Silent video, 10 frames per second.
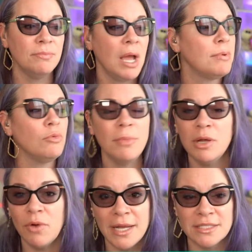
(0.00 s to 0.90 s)
Piper will be
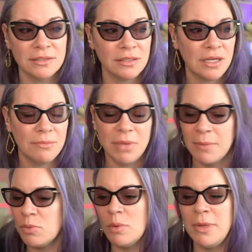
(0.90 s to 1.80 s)
great.
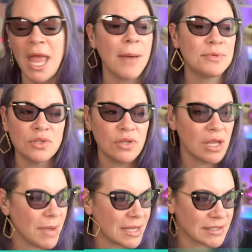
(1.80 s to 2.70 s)
Piper will be
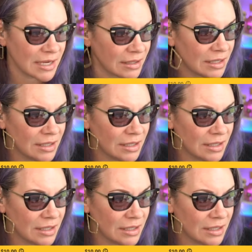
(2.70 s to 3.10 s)
absolutely amazing.